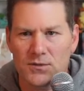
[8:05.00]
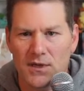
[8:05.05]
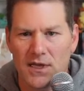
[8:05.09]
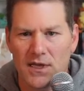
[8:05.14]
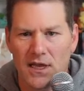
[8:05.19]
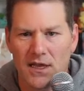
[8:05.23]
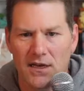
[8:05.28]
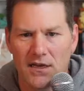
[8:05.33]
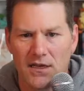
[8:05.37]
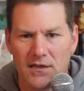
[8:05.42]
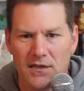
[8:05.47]

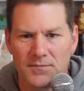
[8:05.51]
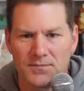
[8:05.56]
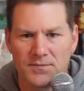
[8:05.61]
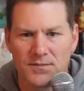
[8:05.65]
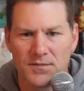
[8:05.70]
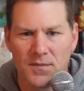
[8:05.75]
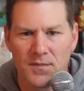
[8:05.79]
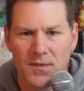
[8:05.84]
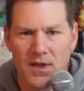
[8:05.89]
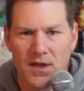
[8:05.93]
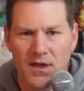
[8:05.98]
get it.
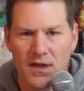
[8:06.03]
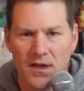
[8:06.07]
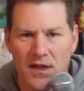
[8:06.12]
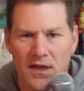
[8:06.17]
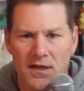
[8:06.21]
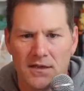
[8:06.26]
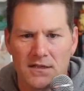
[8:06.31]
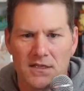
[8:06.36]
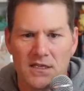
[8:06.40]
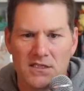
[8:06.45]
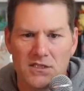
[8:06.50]

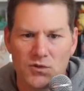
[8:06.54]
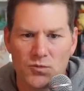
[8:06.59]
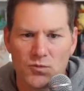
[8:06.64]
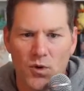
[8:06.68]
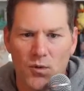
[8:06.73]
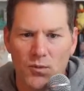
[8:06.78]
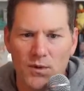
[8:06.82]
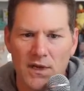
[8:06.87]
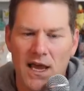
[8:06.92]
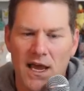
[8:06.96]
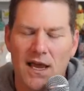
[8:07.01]
This is
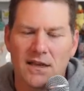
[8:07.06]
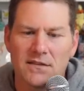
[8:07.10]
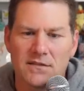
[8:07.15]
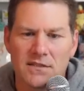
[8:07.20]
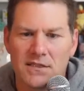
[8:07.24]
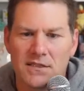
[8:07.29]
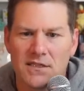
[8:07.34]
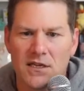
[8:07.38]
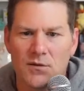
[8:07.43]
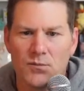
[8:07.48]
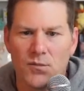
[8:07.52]
one we hadn't
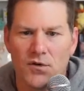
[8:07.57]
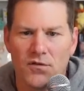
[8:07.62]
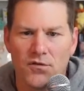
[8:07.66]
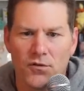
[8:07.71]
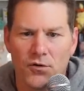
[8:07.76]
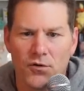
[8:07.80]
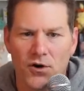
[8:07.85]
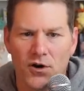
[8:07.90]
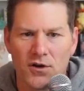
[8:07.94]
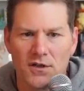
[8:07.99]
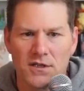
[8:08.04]
seen
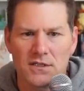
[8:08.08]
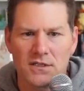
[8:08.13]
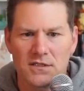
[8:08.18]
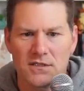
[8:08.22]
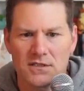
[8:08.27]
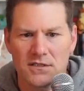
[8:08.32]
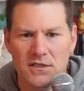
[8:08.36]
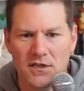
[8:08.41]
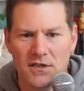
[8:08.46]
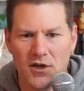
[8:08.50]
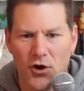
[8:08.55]
before. This
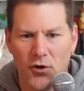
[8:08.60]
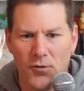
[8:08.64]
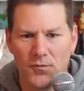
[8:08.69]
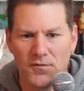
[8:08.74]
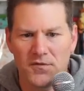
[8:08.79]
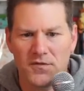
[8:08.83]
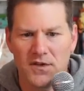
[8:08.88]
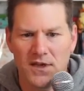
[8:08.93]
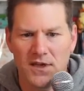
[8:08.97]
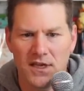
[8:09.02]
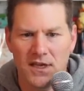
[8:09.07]
is the
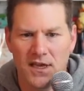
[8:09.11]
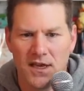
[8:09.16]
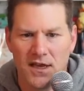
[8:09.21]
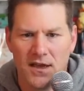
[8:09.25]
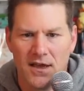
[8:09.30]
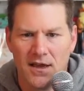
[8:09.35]
Comfey.